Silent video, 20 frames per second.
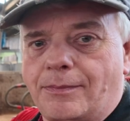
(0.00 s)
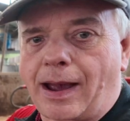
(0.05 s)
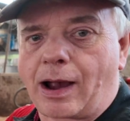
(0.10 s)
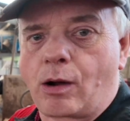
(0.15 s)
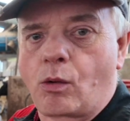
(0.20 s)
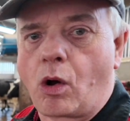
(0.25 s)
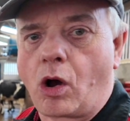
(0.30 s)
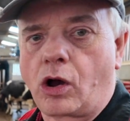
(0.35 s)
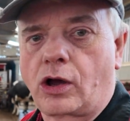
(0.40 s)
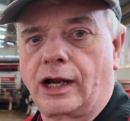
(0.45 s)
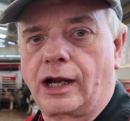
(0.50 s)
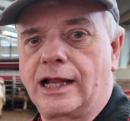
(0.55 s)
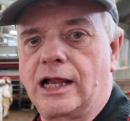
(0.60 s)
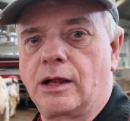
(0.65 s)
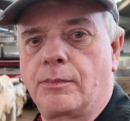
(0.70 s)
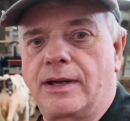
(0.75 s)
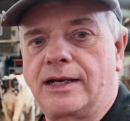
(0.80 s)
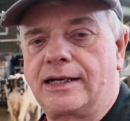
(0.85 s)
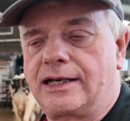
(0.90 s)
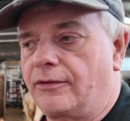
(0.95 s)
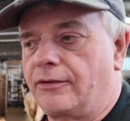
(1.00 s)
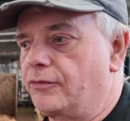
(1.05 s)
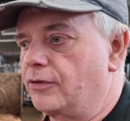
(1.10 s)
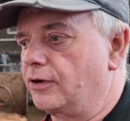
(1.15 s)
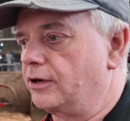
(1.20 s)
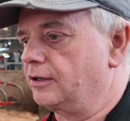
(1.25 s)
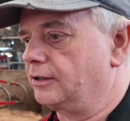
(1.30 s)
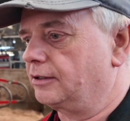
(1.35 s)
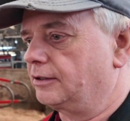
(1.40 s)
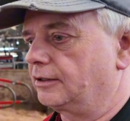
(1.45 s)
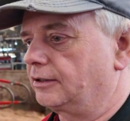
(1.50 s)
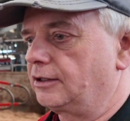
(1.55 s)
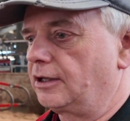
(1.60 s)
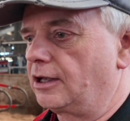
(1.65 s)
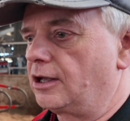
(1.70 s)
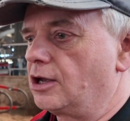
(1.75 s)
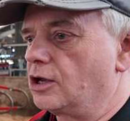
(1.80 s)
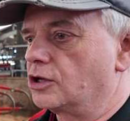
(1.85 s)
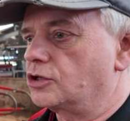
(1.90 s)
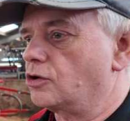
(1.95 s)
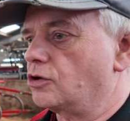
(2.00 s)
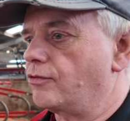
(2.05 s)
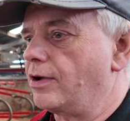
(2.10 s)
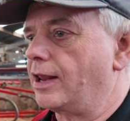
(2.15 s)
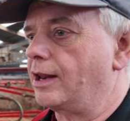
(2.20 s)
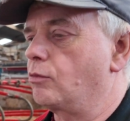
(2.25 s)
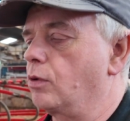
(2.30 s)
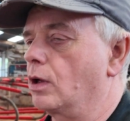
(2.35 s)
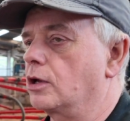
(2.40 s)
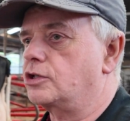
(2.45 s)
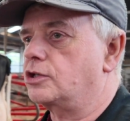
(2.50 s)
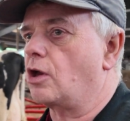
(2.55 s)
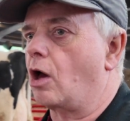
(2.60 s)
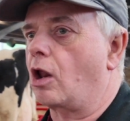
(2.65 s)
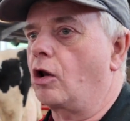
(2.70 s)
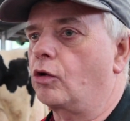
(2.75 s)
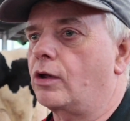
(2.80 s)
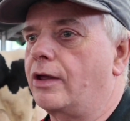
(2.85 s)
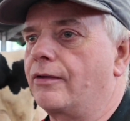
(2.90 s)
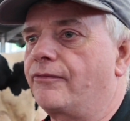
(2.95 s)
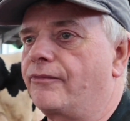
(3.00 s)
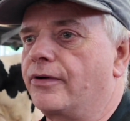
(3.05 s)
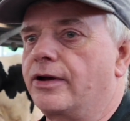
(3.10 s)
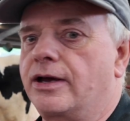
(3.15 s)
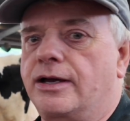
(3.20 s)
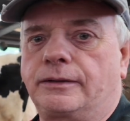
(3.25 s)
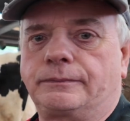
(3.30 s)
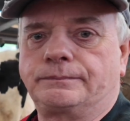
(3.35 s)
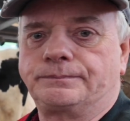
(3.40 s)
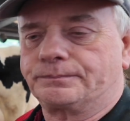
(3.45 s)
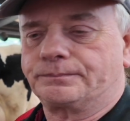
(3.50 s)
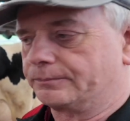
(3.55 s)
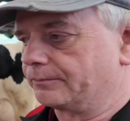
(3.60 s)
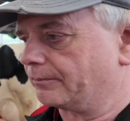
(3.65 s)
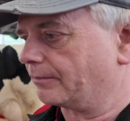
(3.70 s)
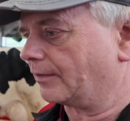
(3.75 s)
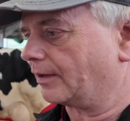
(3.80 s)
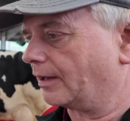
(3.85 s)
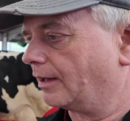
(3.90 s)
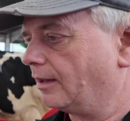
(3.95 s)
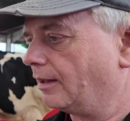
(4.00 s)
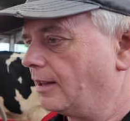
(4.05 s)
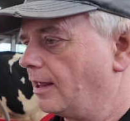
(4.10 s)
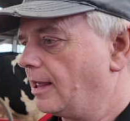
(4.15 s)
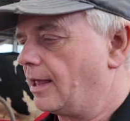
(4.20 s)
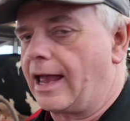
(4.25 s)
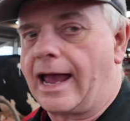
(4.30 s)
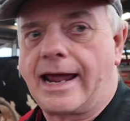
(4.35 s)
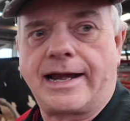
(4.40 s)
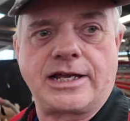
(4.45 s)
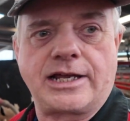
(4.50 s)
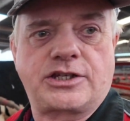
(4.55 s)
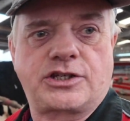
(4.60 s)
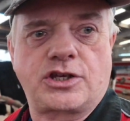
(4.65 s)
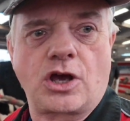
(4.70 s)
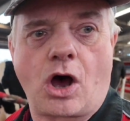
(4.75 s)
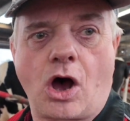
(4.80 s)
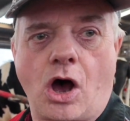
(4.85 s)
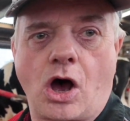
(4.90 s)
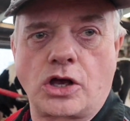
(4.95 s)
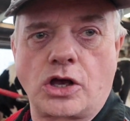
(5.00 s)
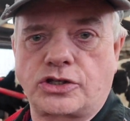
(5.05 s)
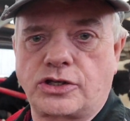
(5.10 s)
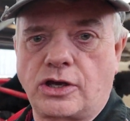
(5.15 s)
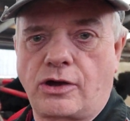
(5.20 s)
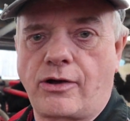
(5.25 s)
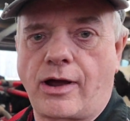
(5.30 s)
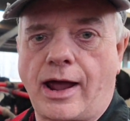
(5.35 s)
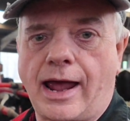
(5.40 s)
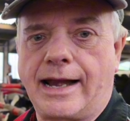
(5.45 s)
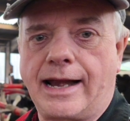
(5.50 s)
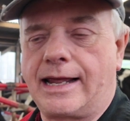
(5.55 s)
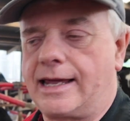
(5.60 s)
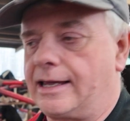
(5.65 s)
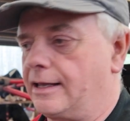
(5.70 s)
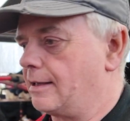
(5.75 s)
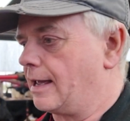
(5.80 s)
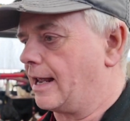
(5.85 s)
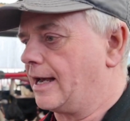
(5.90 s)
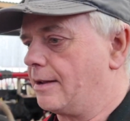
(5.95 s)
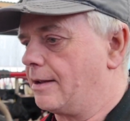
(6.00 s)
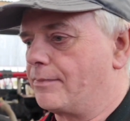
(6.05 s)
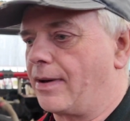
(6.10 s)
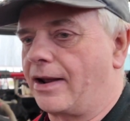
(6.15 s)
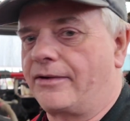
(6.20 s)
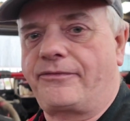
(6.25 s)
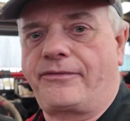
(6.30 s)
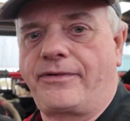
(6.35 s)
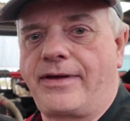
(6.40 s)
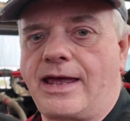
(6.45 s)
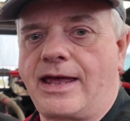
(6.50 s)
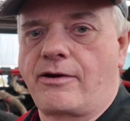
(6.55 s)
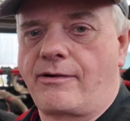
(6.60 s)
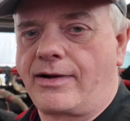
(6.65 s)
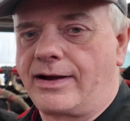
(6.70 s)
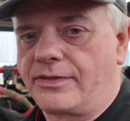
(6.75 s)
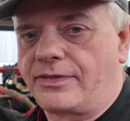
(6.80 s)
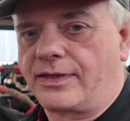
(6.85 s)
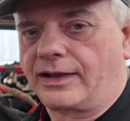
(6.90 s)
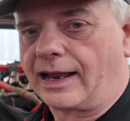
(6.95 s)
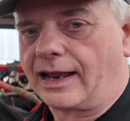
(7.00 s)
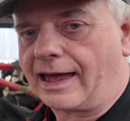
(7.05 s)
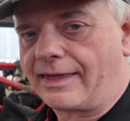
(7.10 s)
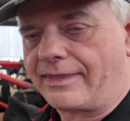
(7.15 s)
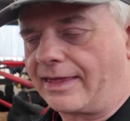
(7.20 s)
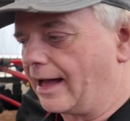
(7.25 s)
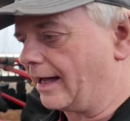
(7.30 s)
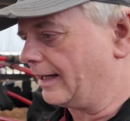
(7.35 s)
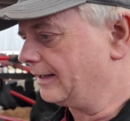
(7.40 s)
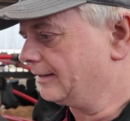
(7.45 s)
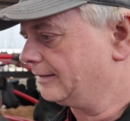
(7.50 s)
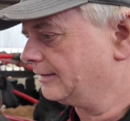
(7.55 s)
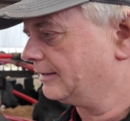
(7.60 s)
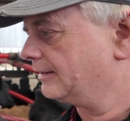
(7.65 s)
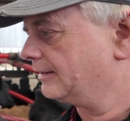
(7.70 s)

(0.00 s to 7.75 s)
they might walk a little bit different. So really we're sort of looking for any sores or any bad feet or anything like that.